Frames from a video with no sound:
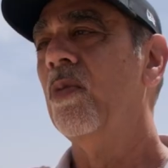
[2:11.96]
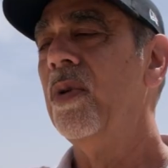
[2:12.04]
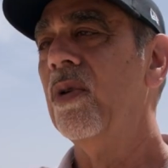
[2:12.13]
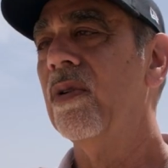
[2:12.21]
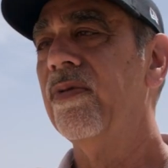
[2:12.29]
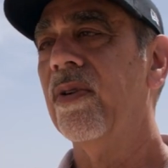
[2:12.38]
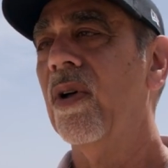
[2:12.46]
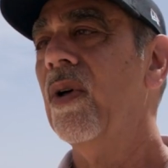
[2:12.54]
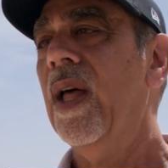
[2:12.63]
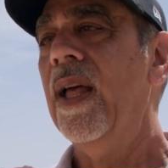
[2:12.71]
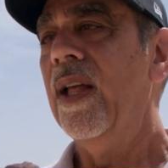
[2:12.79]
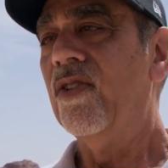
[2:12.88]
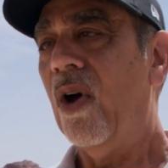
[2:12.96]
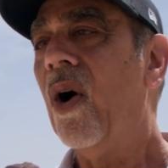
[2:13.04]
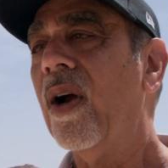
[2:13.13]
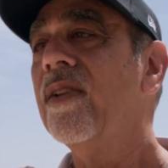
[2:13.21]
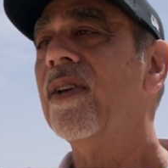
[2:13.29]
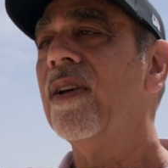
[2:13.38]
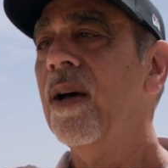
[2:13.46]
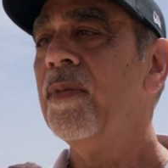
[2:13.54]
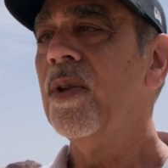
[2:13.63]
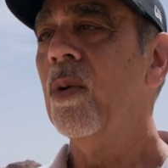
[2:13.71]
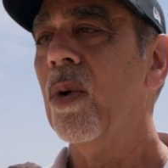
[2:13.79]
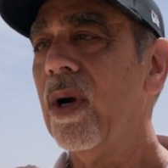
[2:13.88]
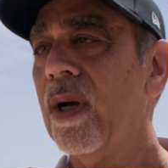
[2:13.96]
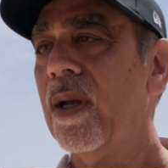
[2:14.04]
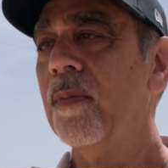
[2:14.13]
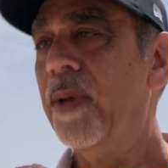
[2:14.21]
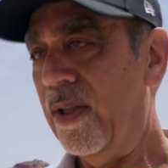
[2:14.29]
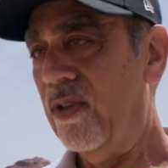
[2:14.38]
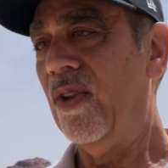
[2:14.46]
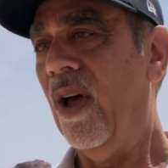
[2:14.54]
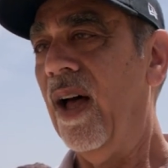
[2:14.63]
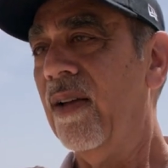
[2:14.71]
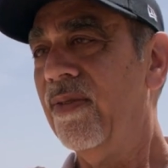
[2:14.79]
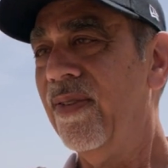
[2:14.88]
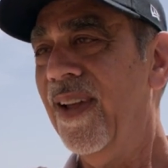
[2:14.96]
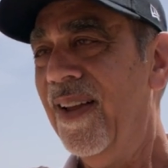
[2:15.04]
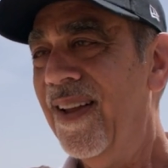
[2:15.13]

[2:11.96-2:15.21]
beautiful, it's hard to come to work pissed off.